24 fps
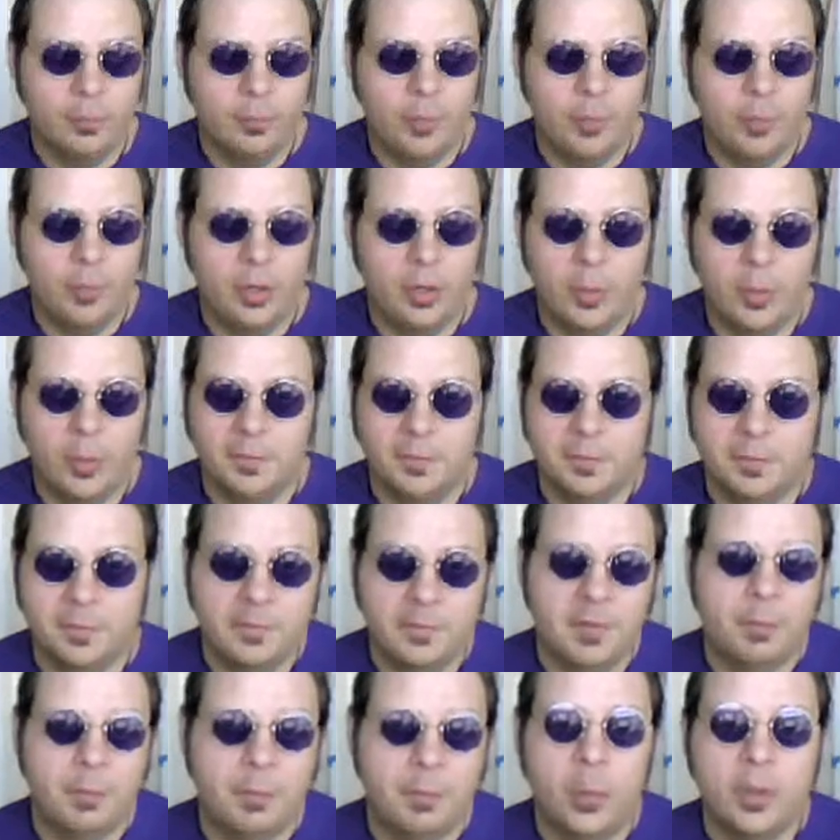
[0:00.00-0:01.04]
put up over
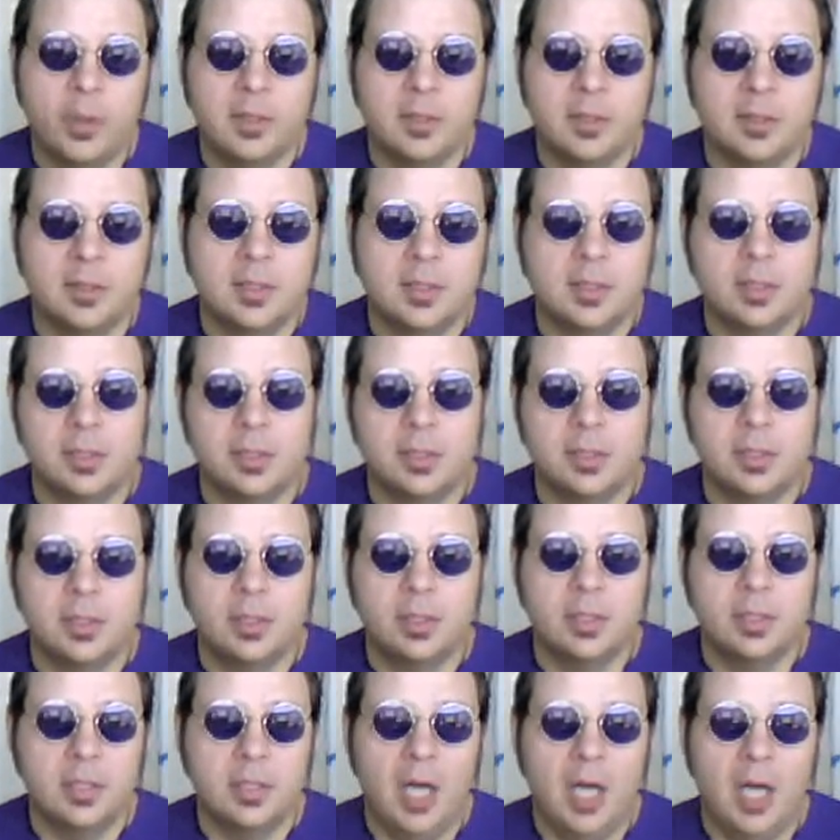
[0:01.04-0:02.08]
50 points and 600
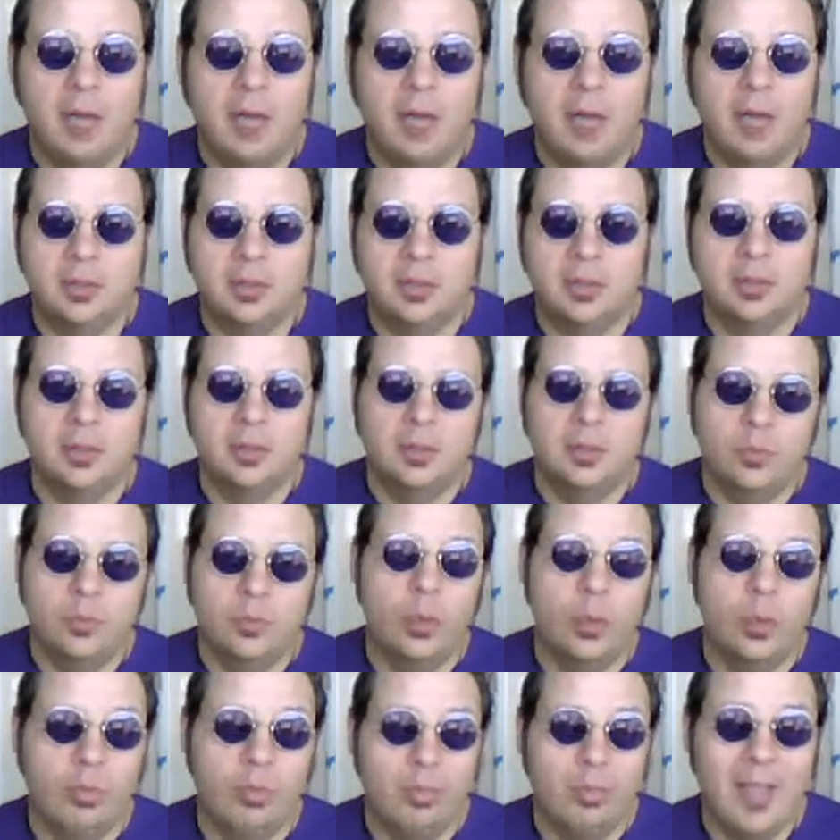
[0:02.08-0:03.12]
yards in offense with
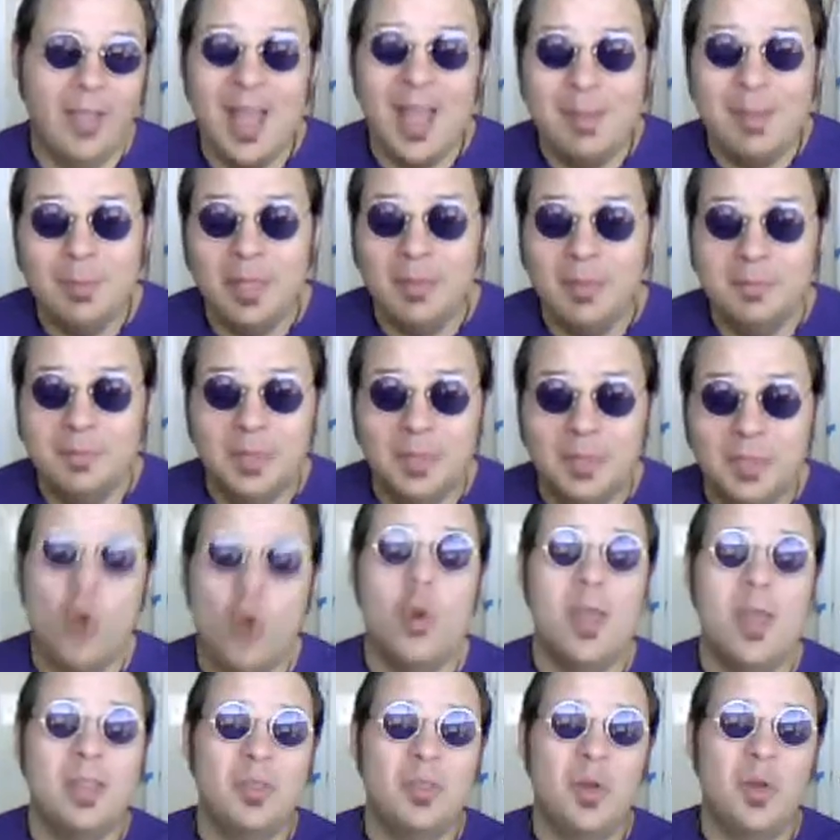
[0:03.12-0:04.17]
time left to go
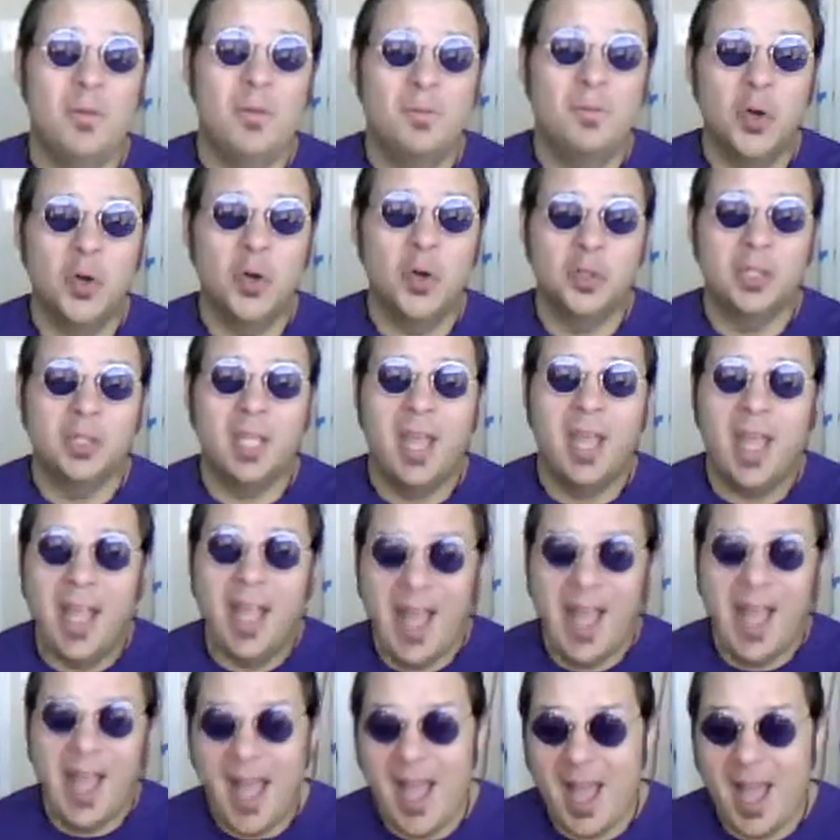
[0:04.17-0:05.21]
in the first
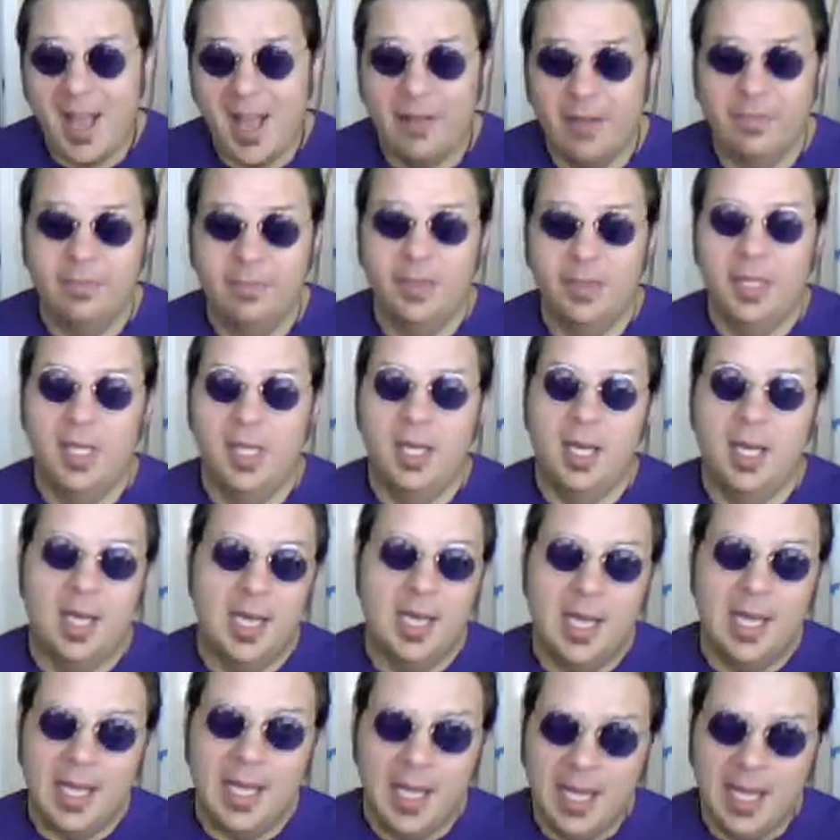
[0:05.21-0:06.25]
half?
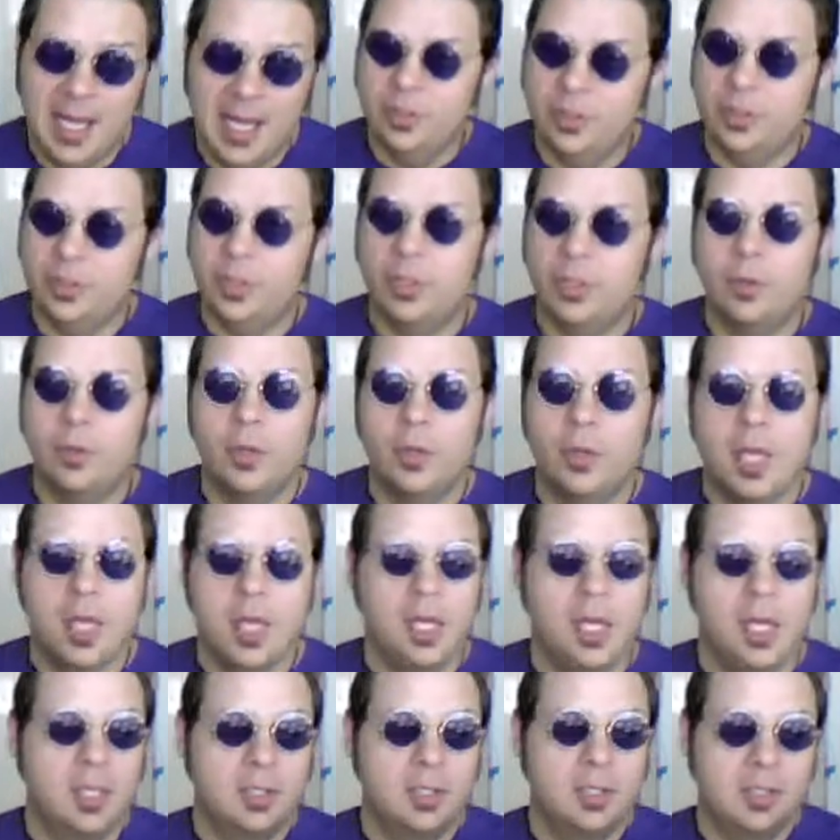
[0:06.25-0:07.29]
I don't know.
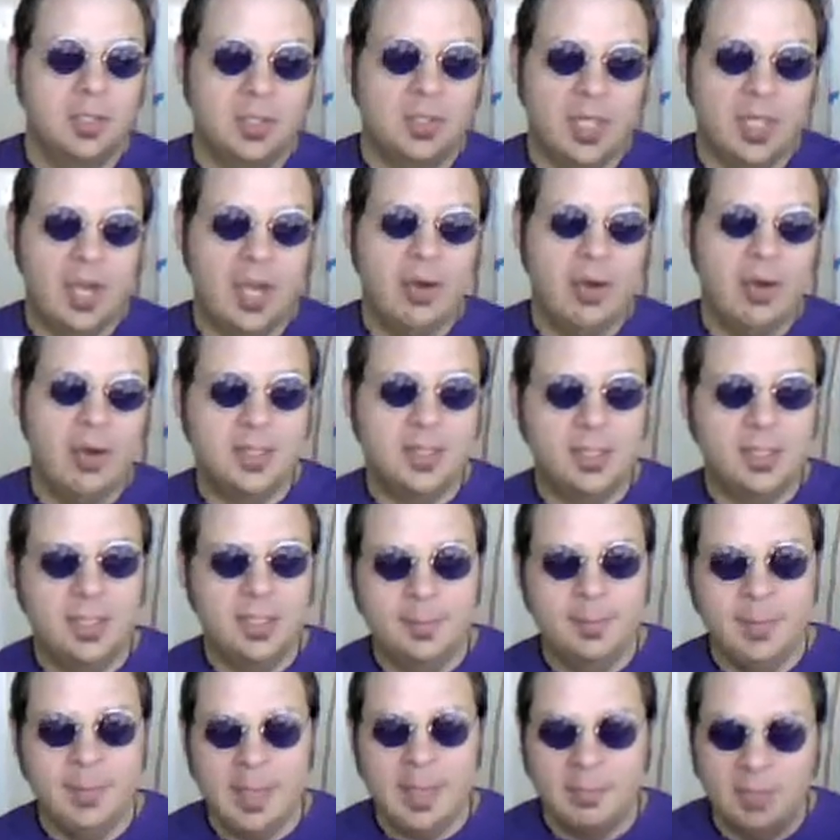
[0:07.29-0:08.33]
Scary
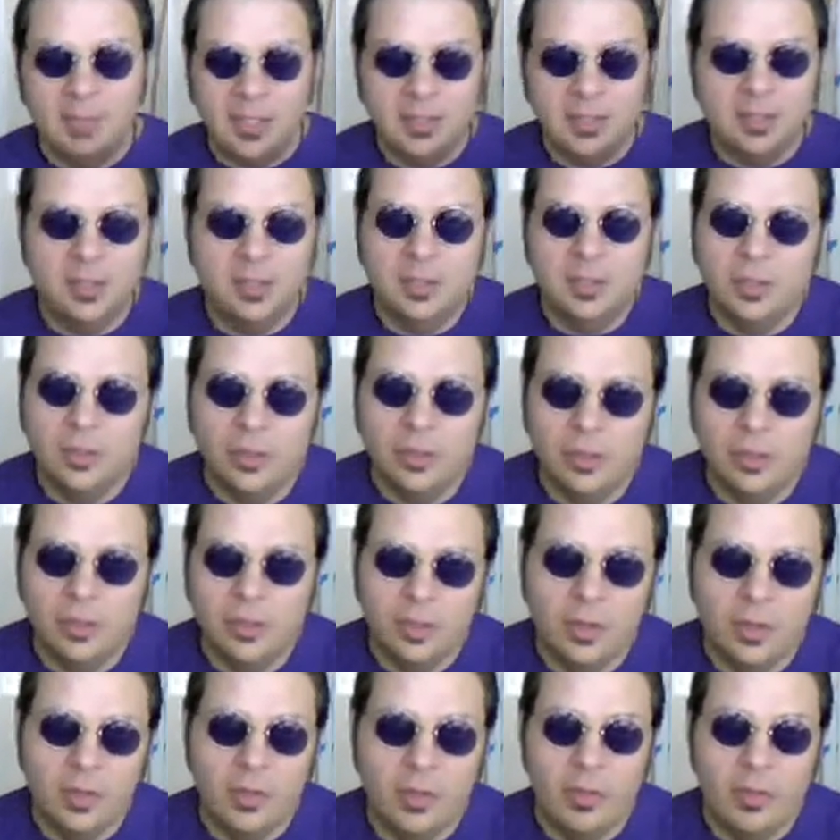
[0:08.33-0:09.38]
team. I mentioned it
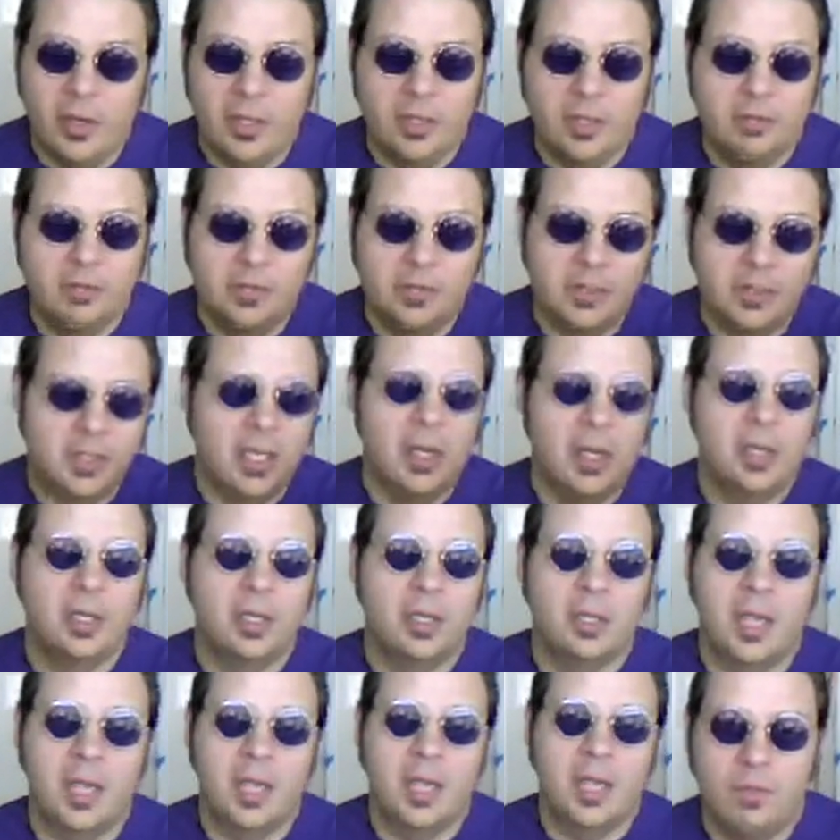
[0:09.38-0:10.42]
earlier. They're even scarier
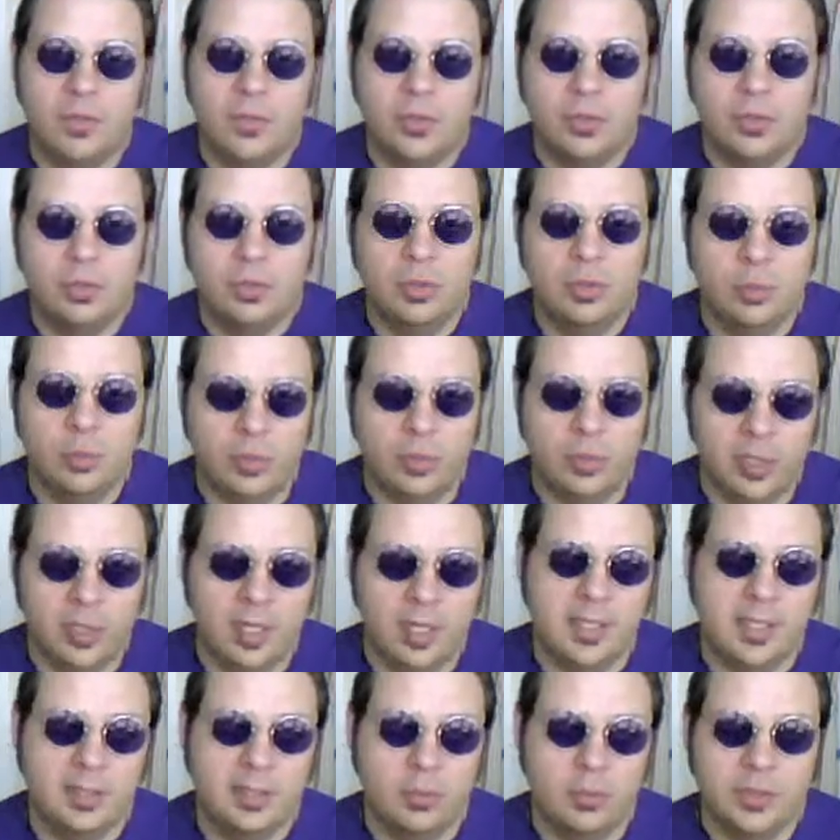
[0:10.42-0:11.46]
now if they're doing it with the
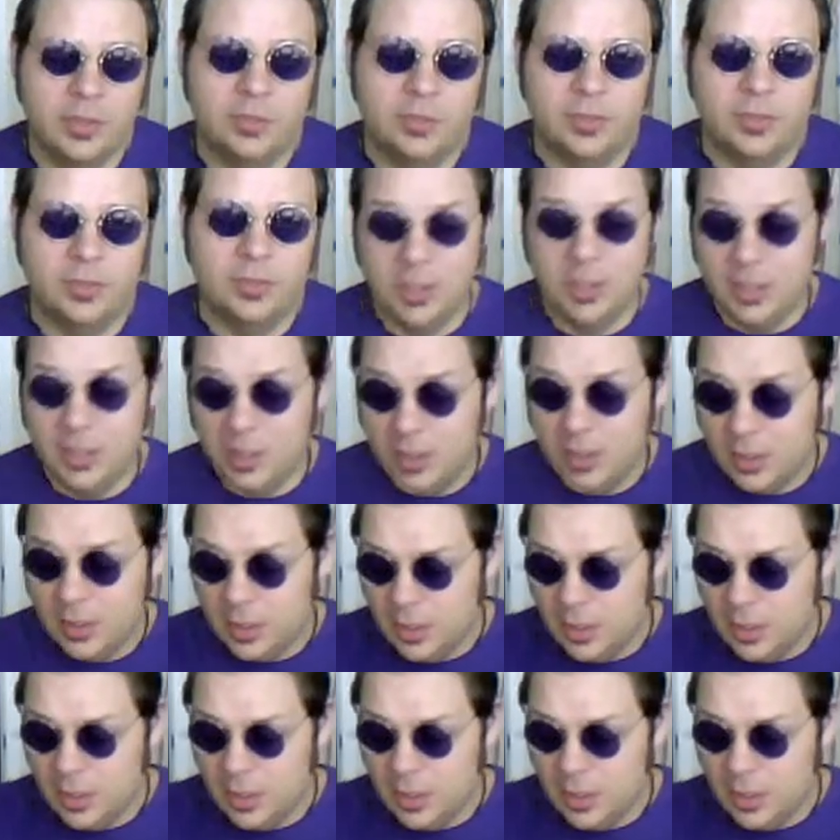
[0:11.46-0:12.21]
likes of West Virginia.